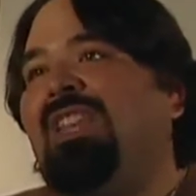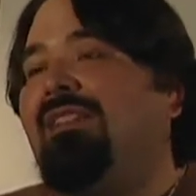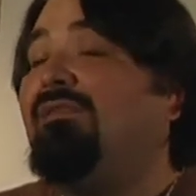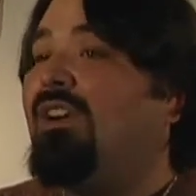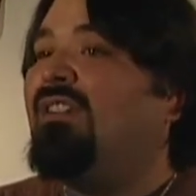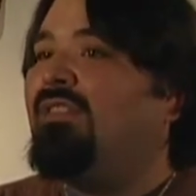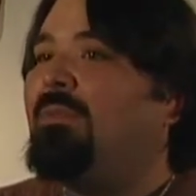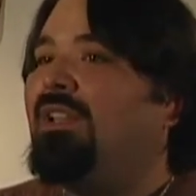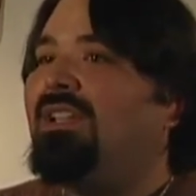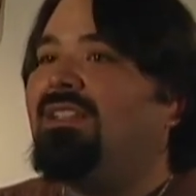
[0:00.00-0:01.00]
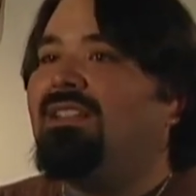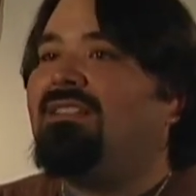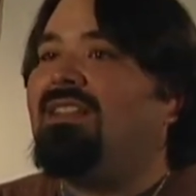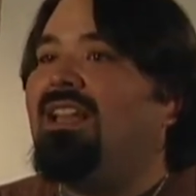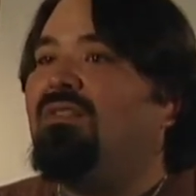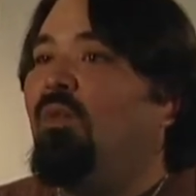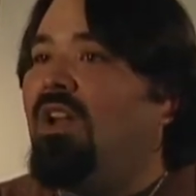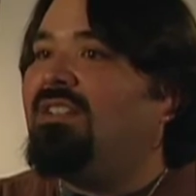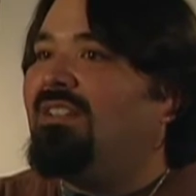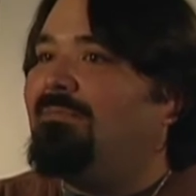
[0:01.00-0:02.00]
in front of a building that said,
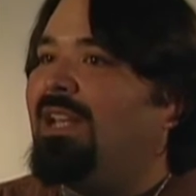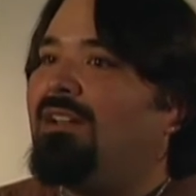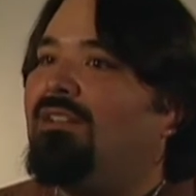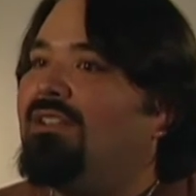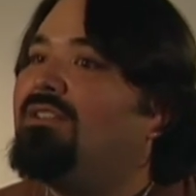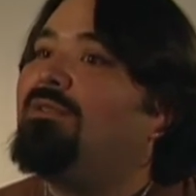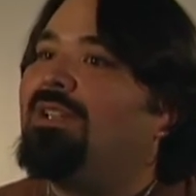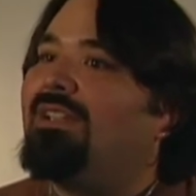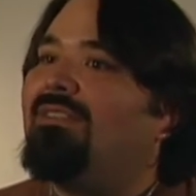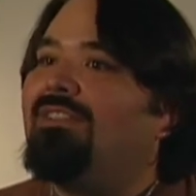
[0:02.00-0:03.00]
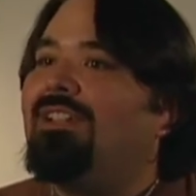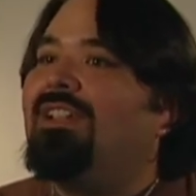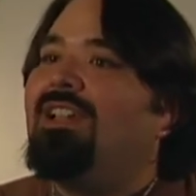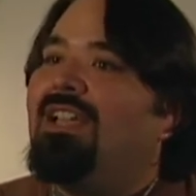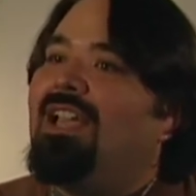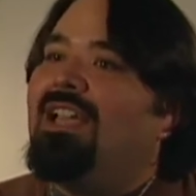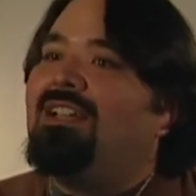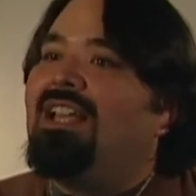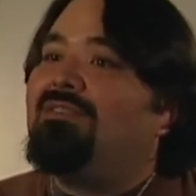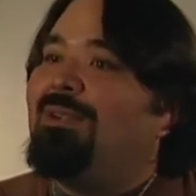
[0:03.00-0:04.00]
"Wanted, medical intuitive."
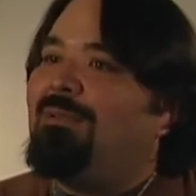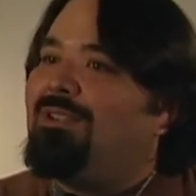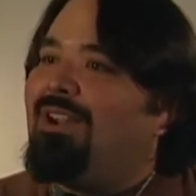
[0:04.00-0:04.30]
And as we were